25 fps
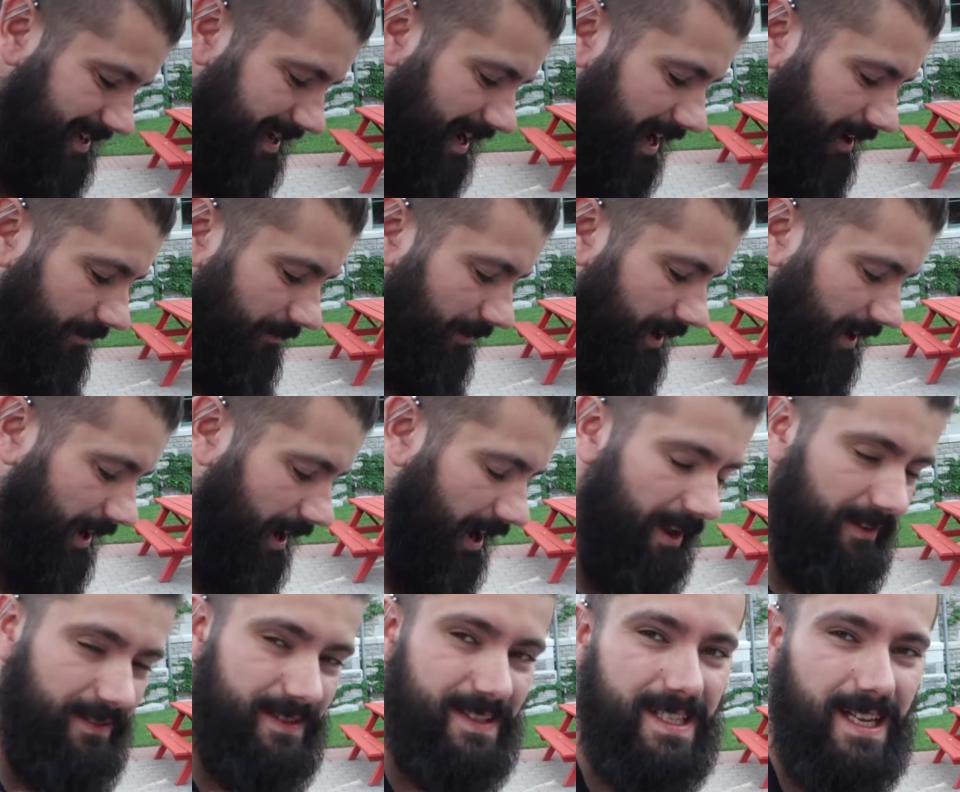Anyway,
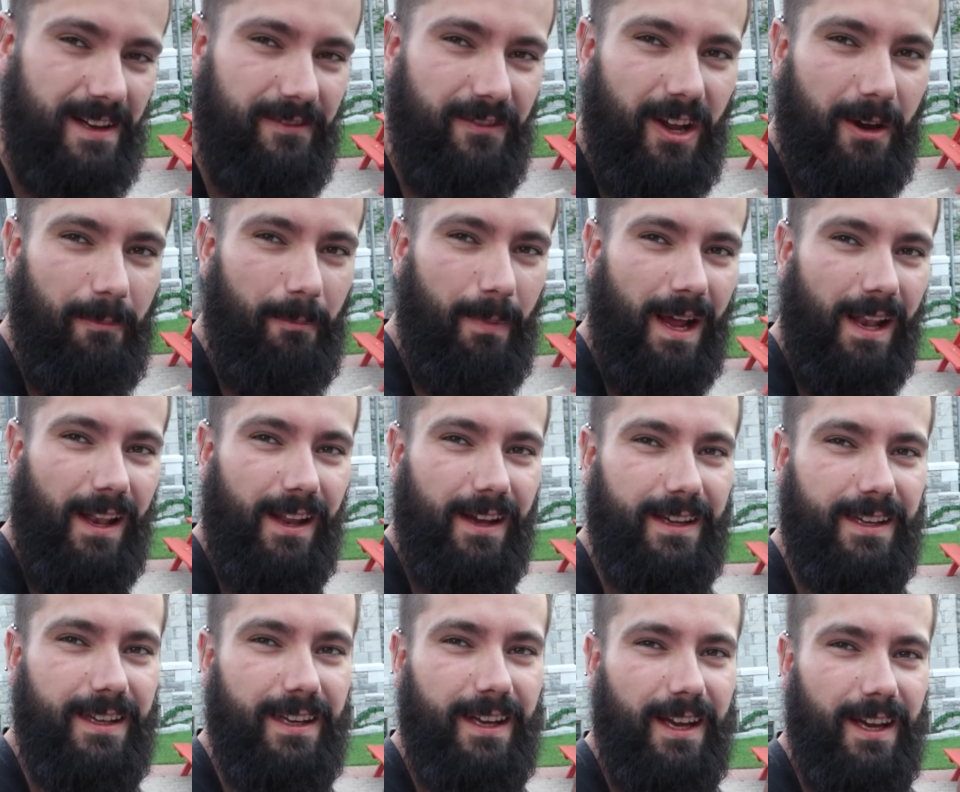I've saved up my
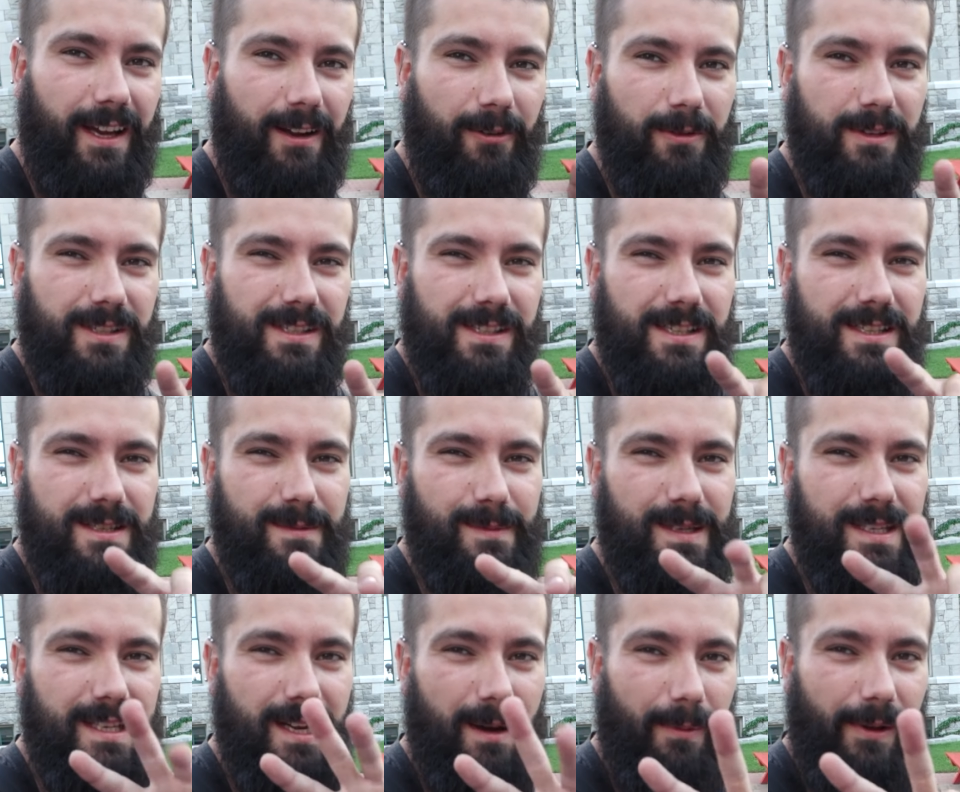lucky egg, which gives
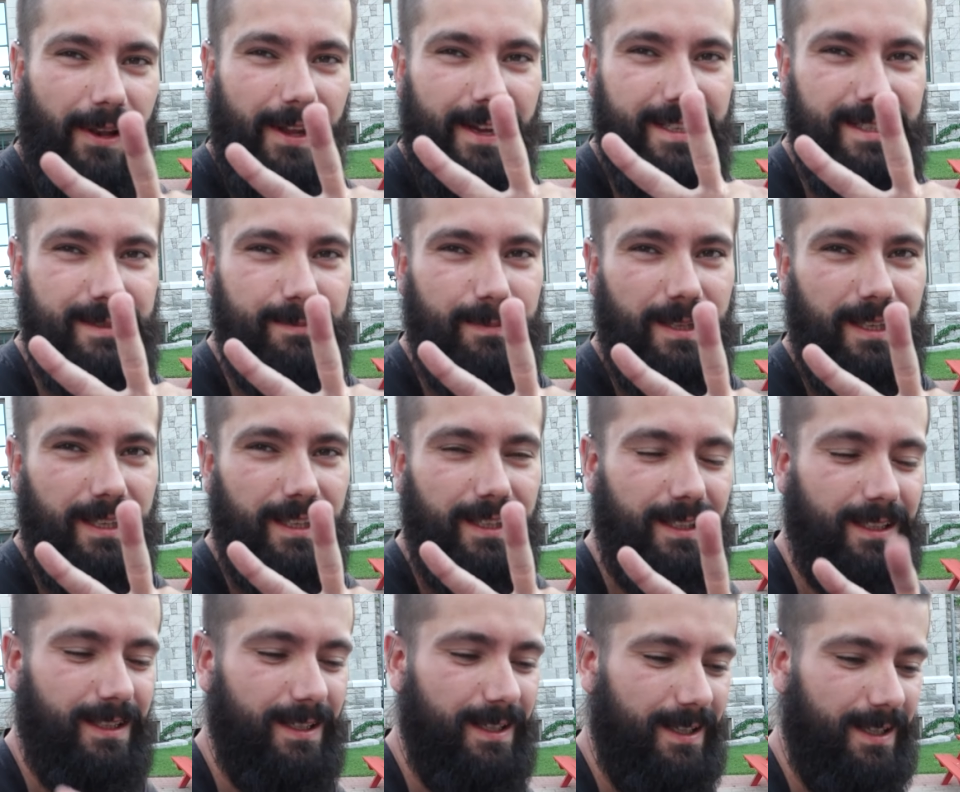me double
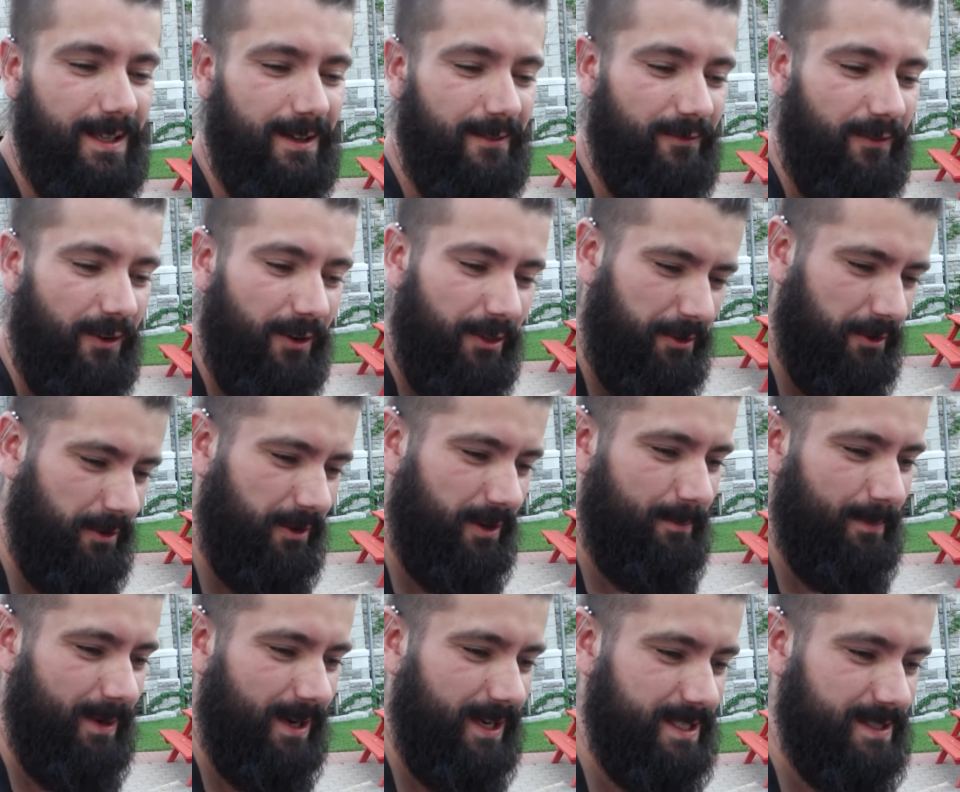XP for
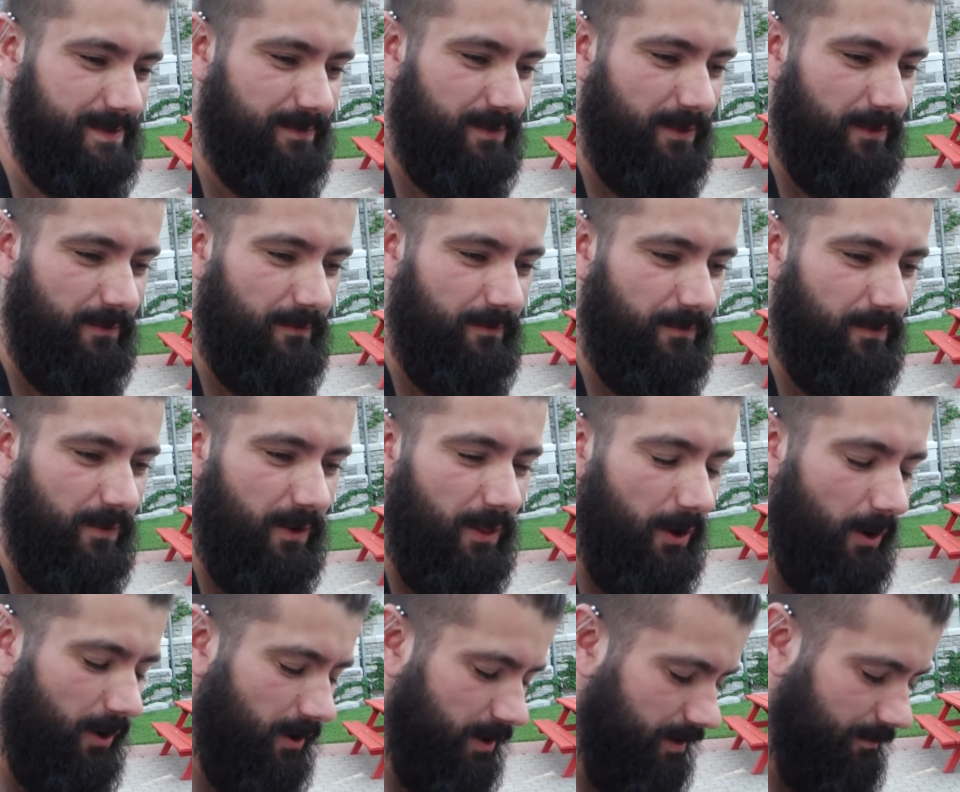30 minutes. For
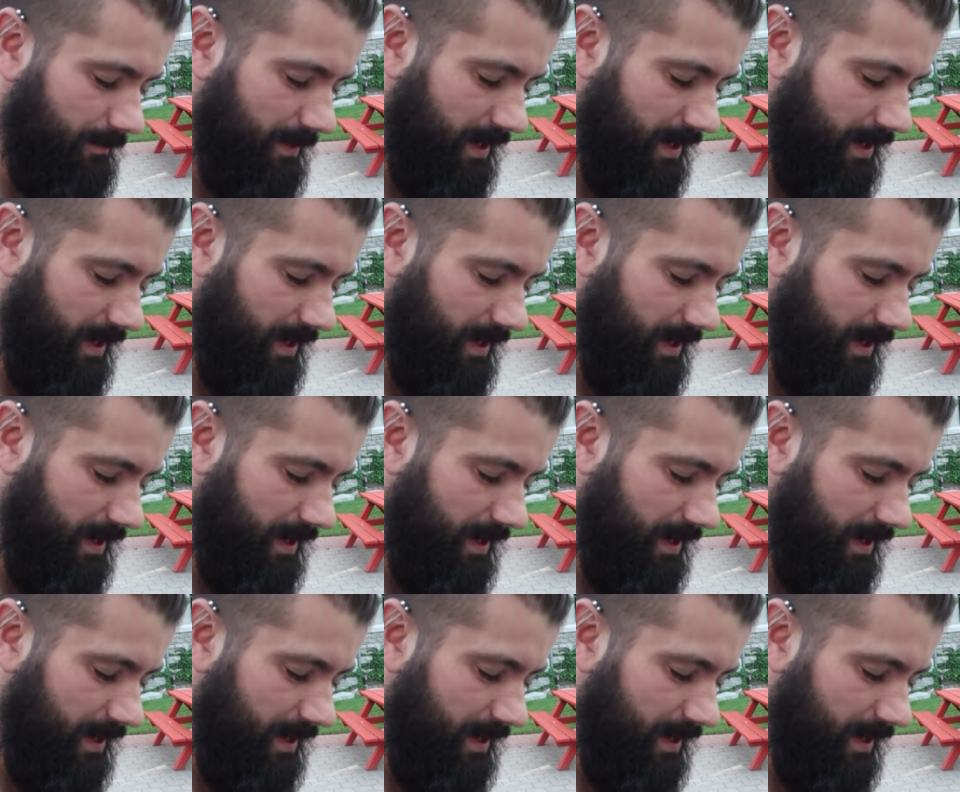30